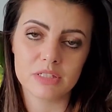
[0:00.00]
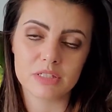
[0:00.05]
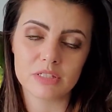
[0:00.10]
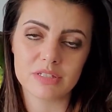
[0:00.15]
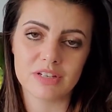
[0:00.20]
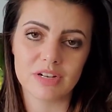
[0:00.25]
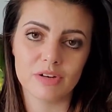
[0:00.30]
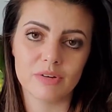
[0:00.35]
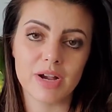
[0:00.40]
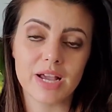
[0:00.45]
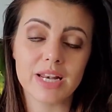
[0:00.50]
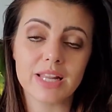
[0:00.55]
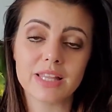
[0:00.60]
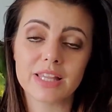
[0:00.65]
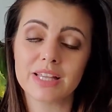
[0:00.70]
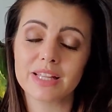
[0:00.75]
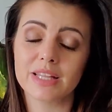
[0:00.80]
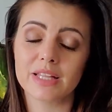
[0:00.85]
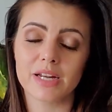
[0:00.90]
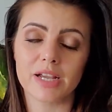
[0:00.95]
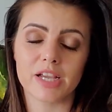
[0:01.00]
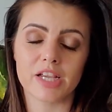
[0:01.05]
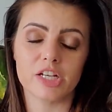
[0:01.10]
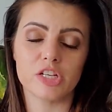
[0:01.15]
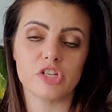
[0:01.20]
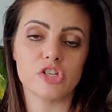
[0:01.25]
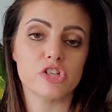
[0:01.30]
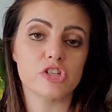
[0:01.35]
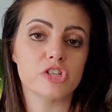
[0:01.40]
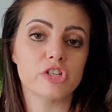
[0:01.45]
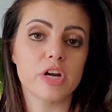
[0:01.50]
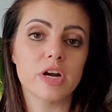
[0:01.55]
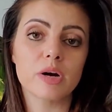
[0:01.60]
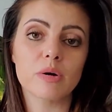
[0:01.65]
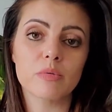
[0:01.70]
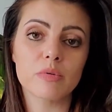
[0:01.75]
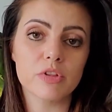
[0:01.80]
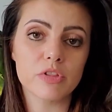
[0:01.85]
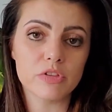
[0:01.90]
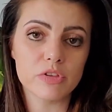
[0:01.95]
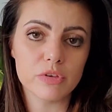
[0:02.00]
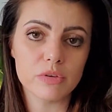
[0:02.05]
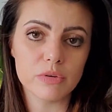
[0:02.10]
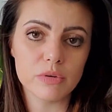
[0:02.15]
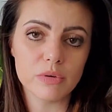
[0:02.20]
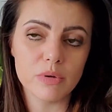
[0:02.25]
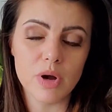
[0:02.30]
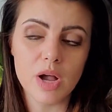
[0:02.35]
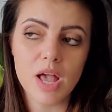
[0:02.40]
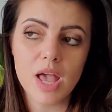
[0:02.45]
So anything that I can share with you,